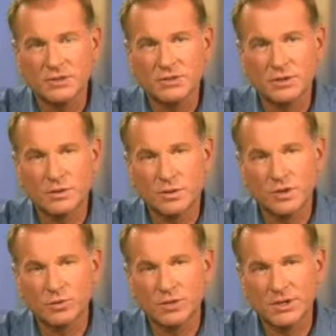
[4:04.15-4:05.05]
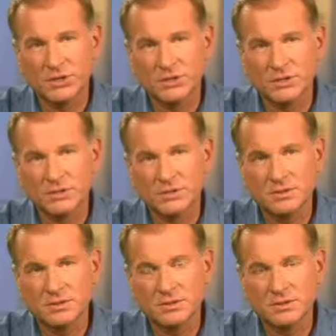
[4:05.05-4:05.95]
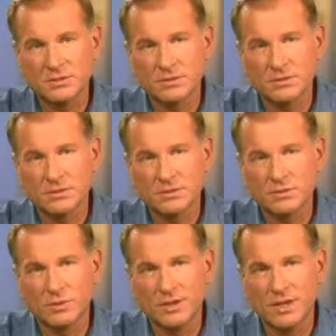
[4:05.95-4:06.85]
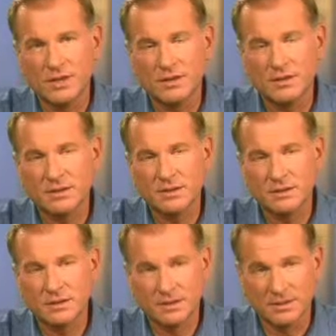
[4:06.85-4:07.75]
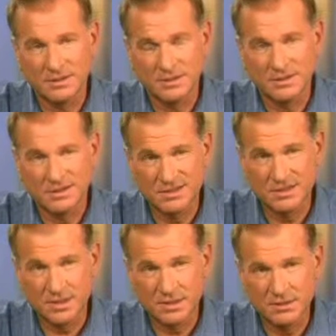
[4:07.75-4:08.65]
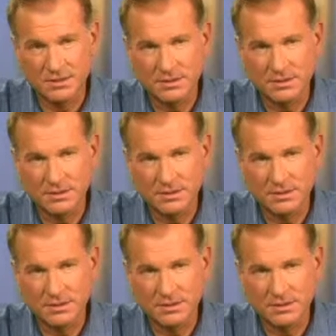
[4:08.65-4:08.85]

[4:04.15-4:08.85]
So cooperation to an 8, at least this 8,